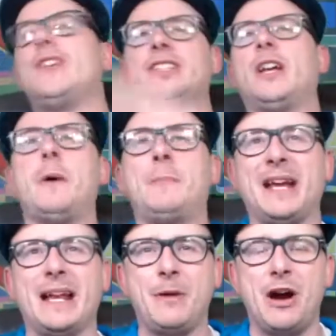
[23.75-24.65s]
This time we're
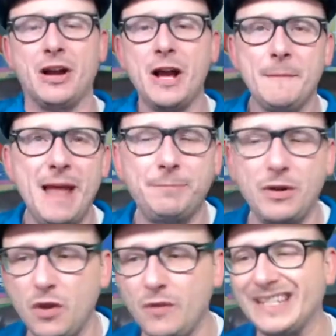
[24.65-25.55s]
picking apart
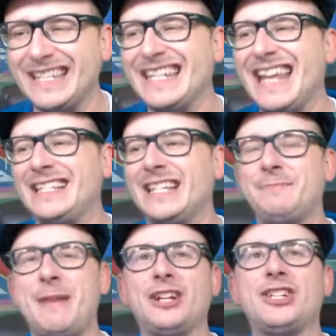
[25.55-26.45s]
Blackburn Rovers'
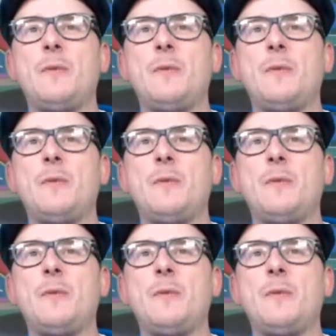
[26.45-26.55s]
latest match.